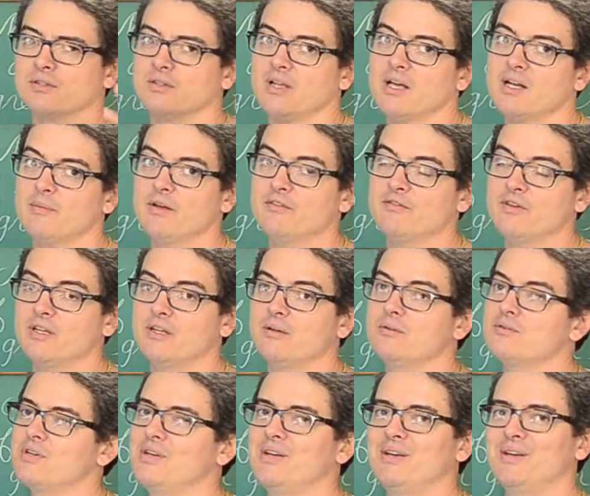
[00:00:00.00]
a lot of my
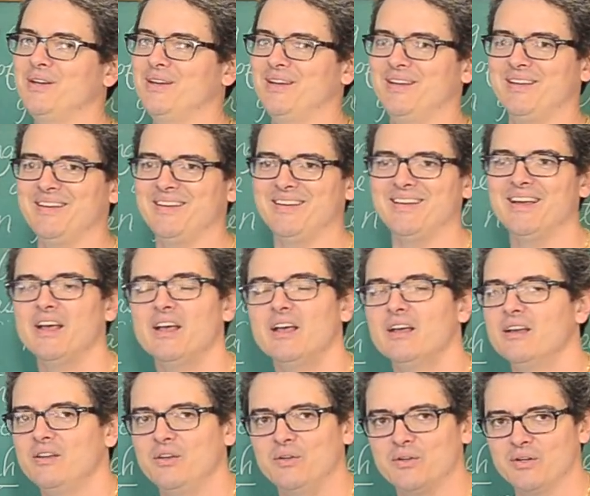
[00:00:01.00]
videos,
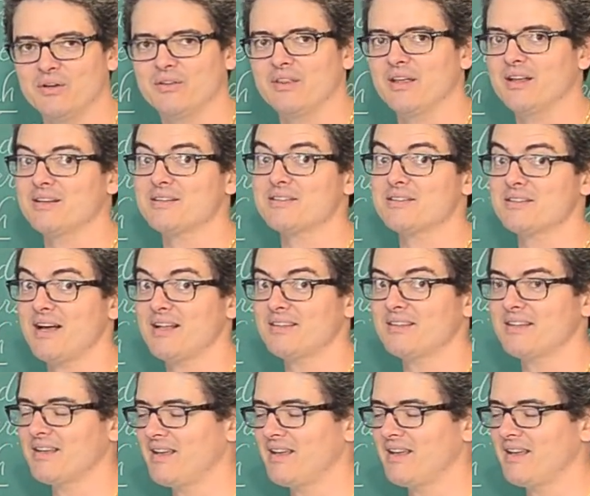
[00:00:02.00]
you know that is not the